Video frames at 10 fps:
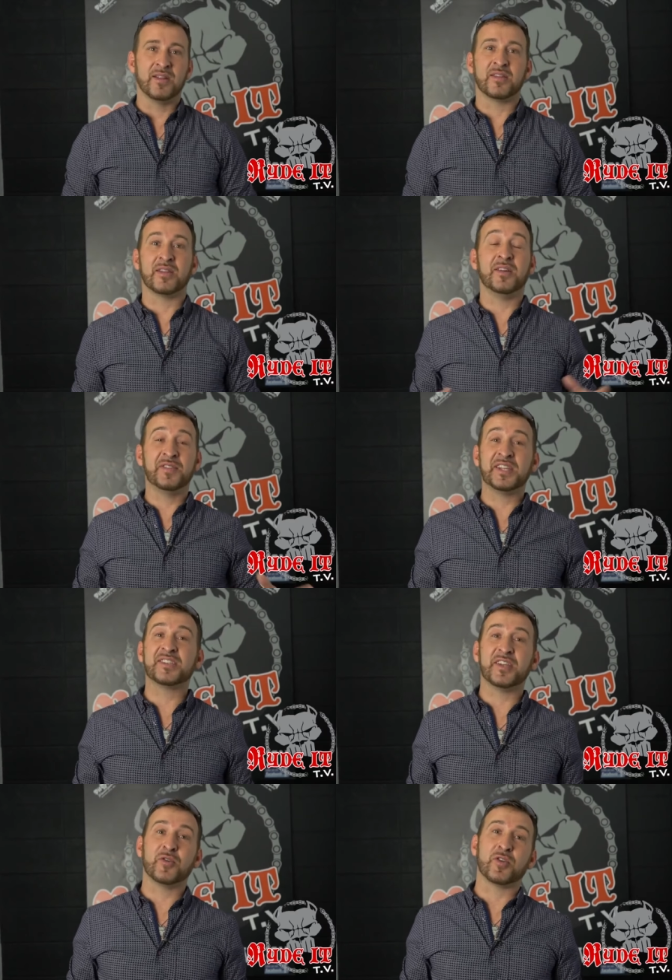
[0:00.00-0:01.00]
Love
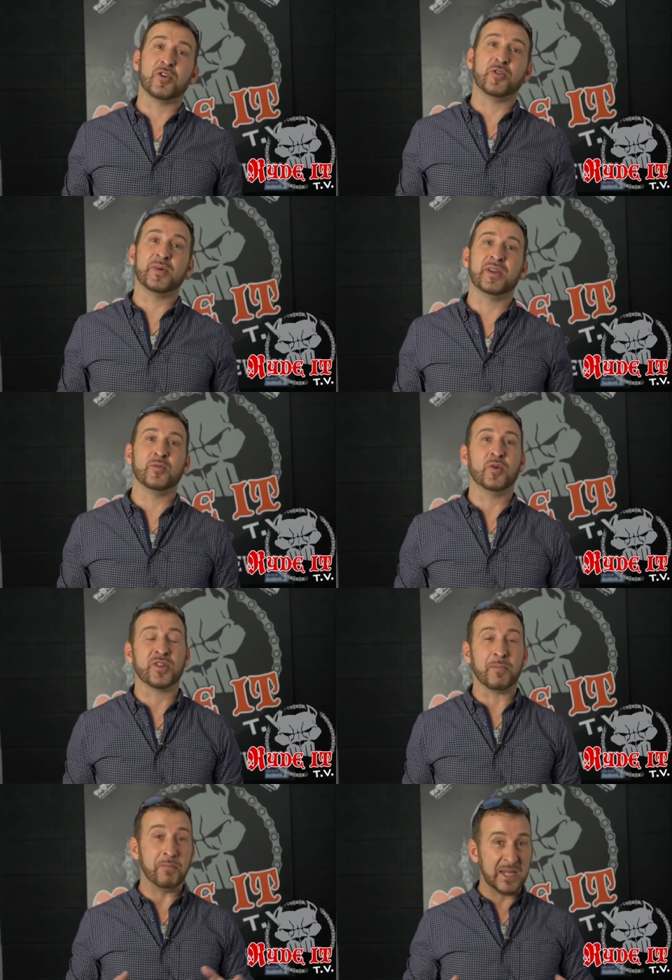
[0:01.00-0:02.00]
Disney Oklahoma, and
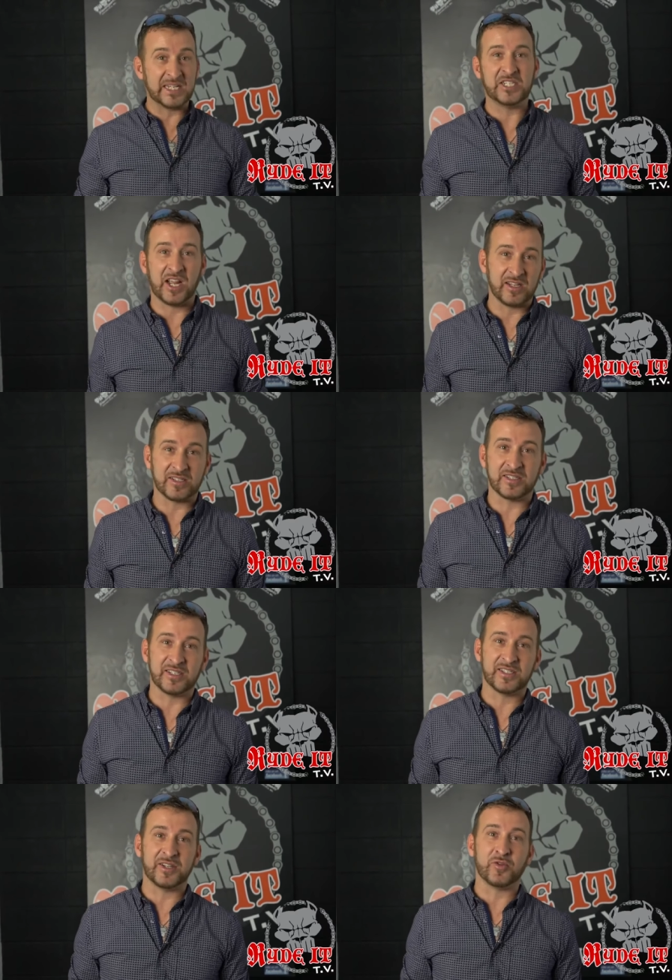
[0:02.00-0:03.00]
one of the big challenges at
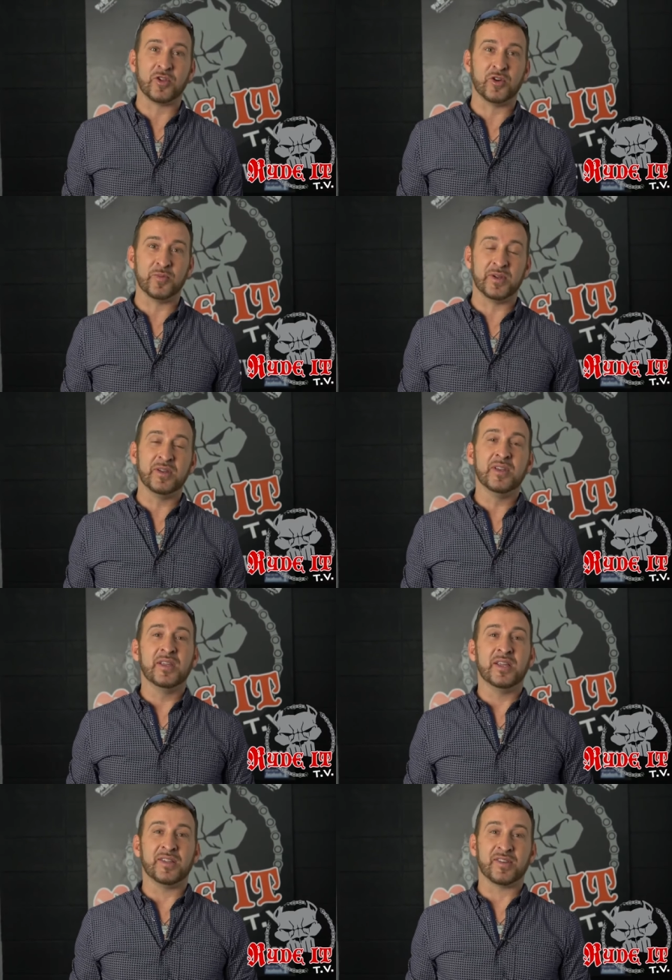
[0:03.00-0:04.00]
Disney Oklahoma
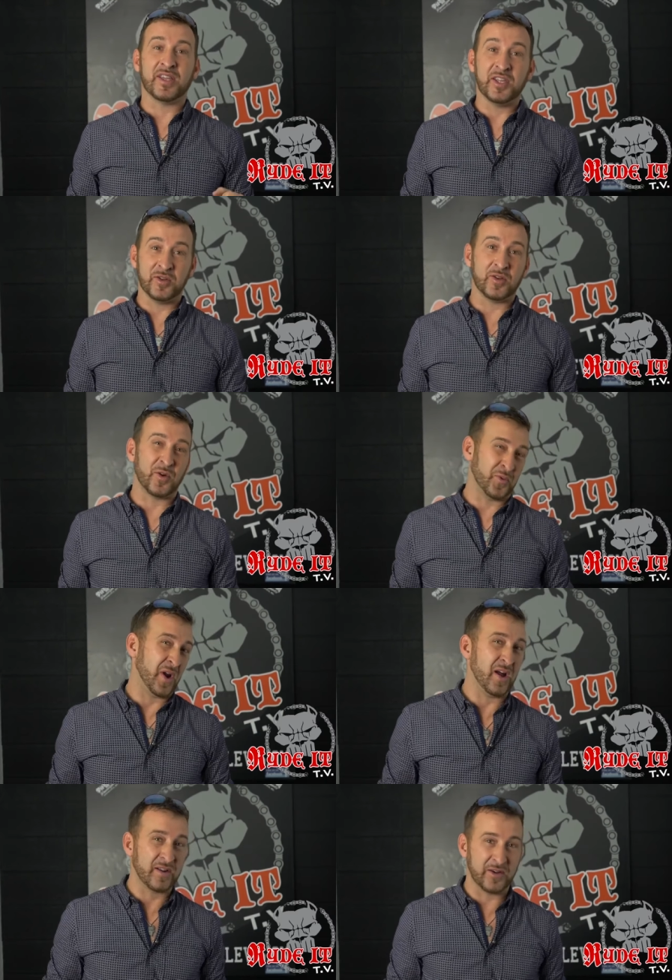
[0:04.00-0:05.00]
is a hill or
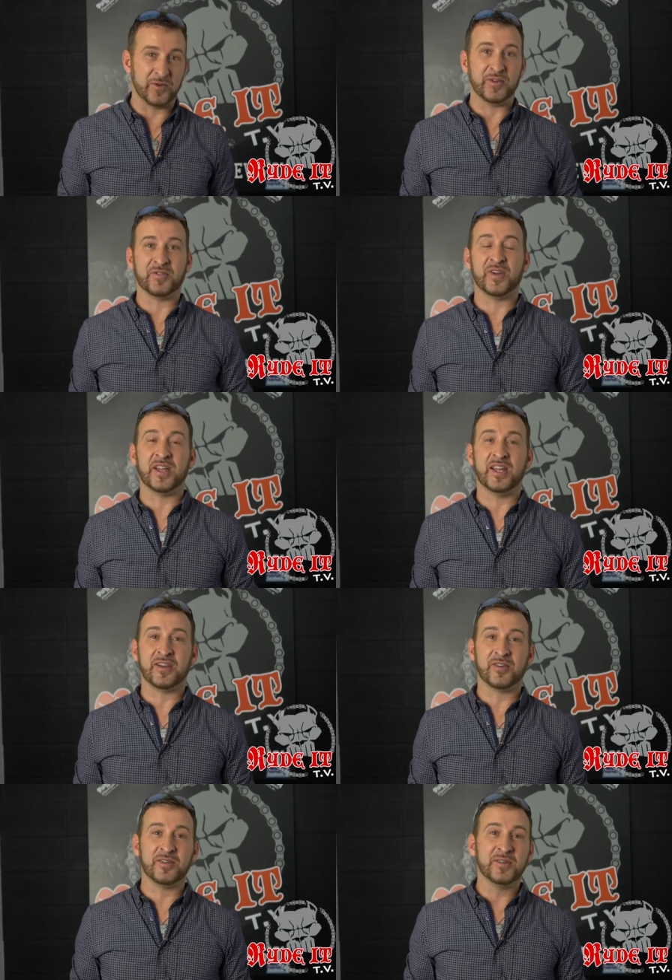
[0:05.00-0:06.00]
rock known as
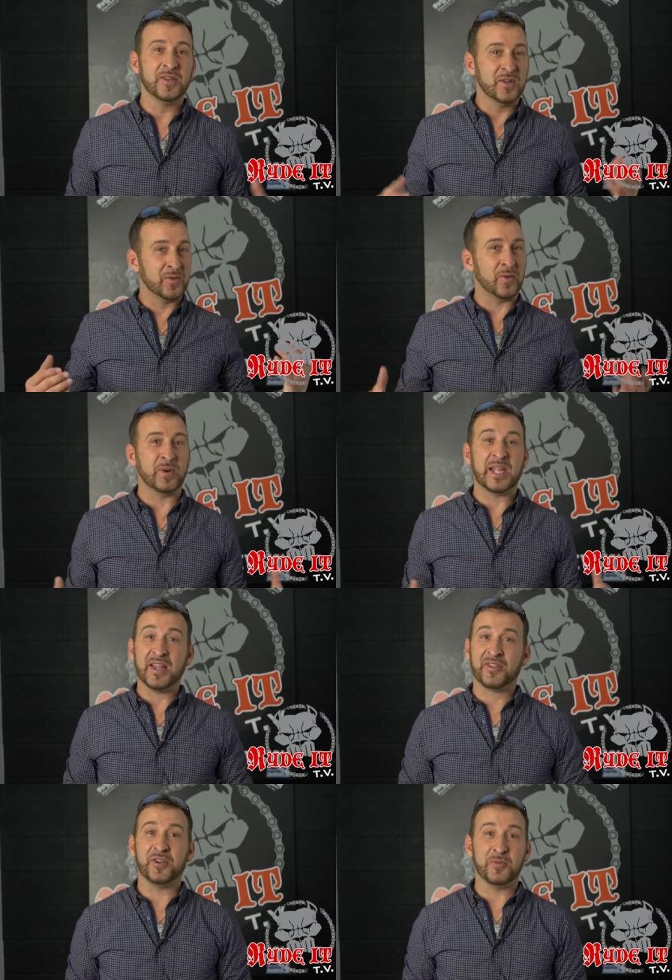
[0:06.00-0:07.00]
Viagra. When we
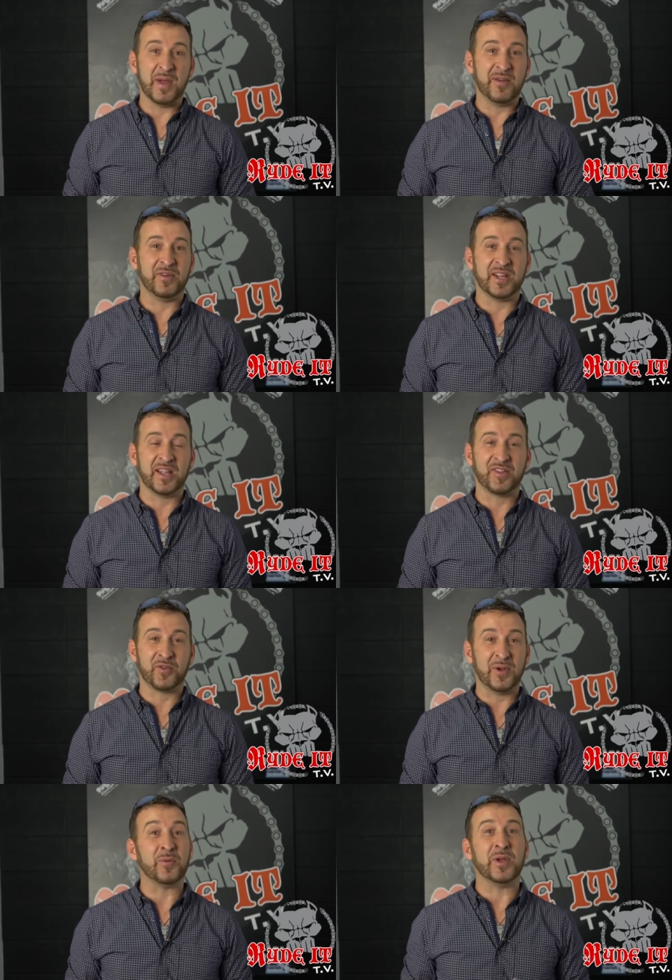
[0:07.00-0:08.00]
got the new Maverick
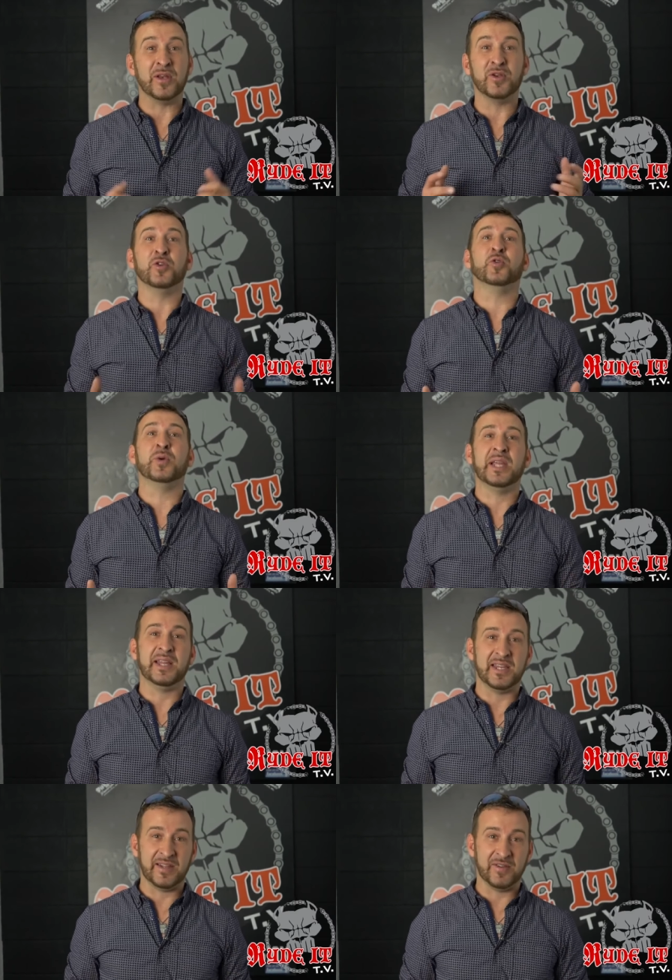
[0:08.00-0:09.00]
X3, we knew we
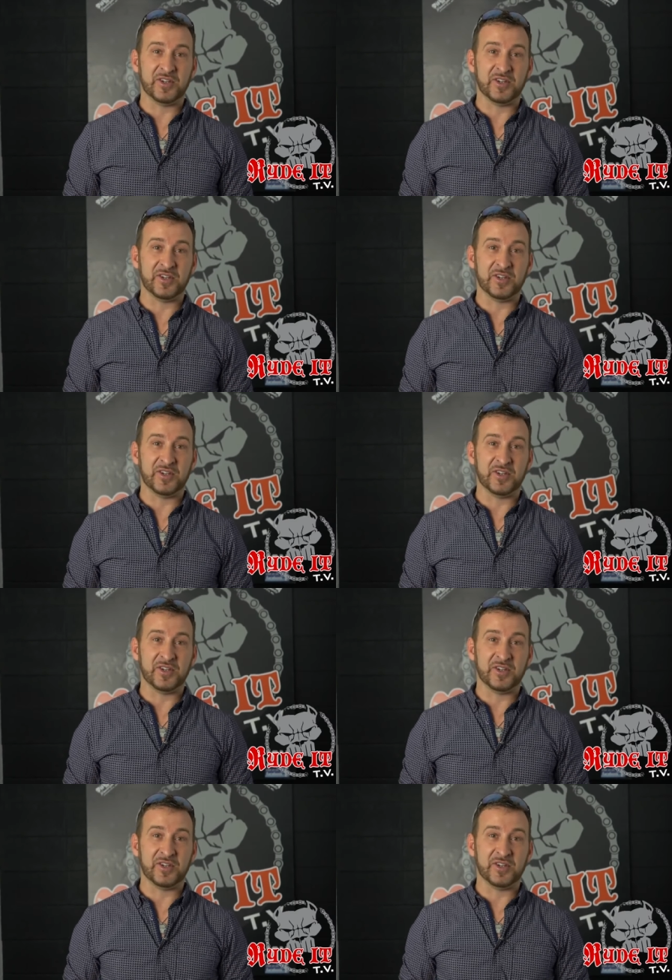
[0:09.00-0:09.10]
had to give